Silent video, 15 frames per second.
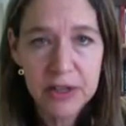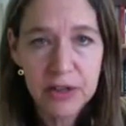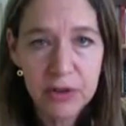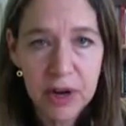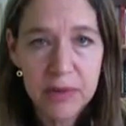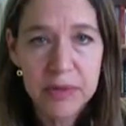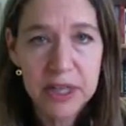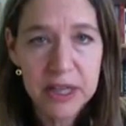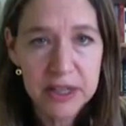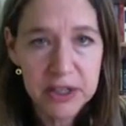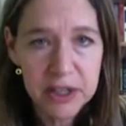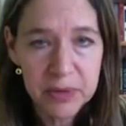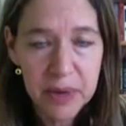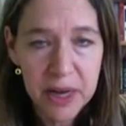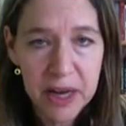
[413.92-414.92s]
it a crime to
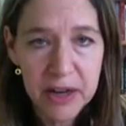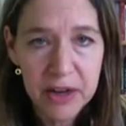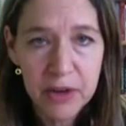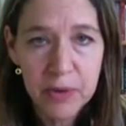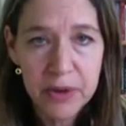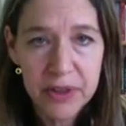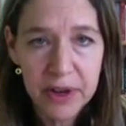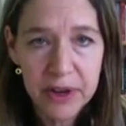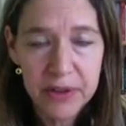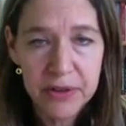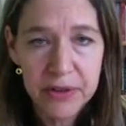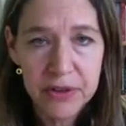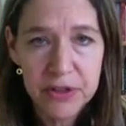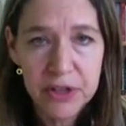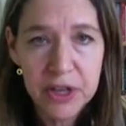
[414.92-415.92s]
conspire with
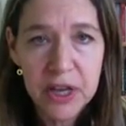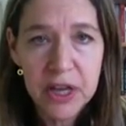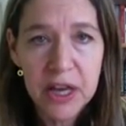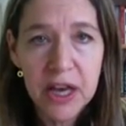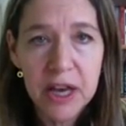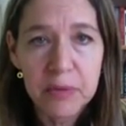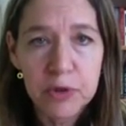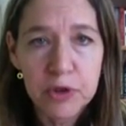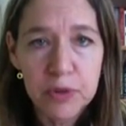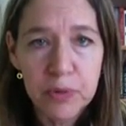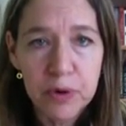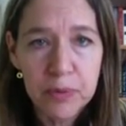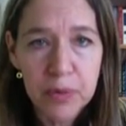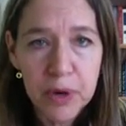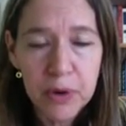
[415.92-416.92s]
others to
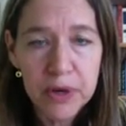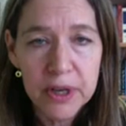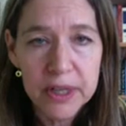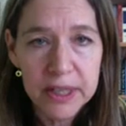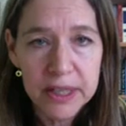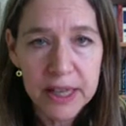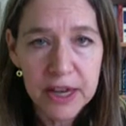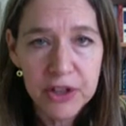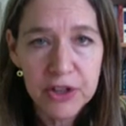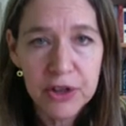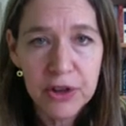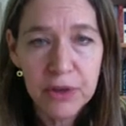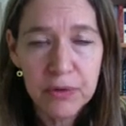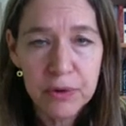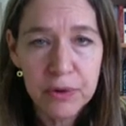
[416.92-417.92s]
promote an election
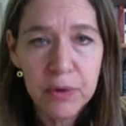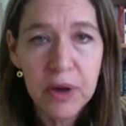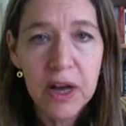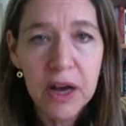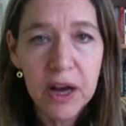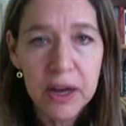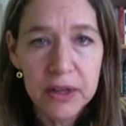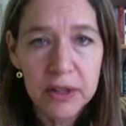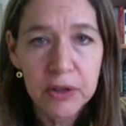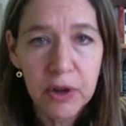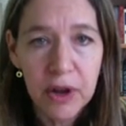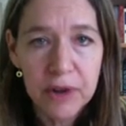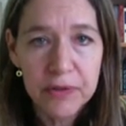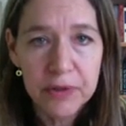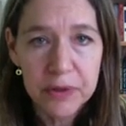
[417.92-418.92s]
through
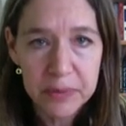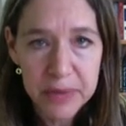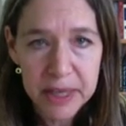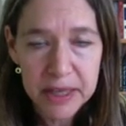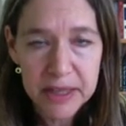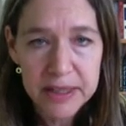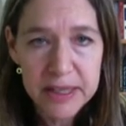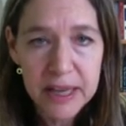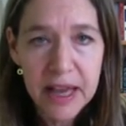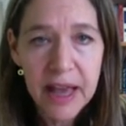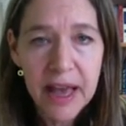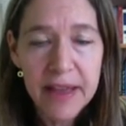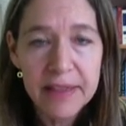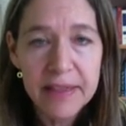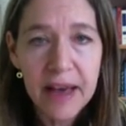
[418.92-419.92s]
unlawful means,
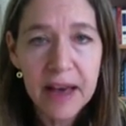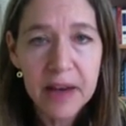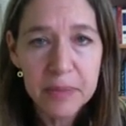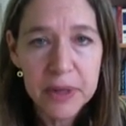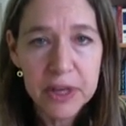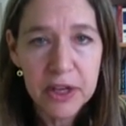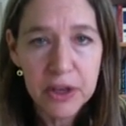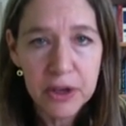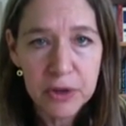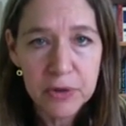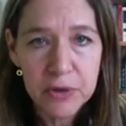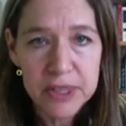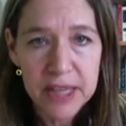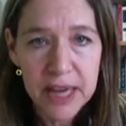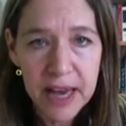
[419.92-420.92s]
and that being
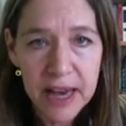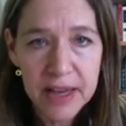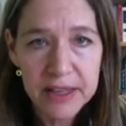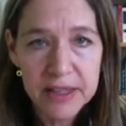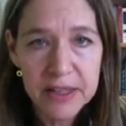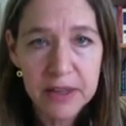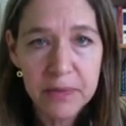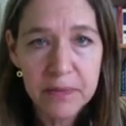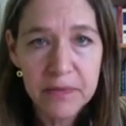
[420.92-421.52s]
used as the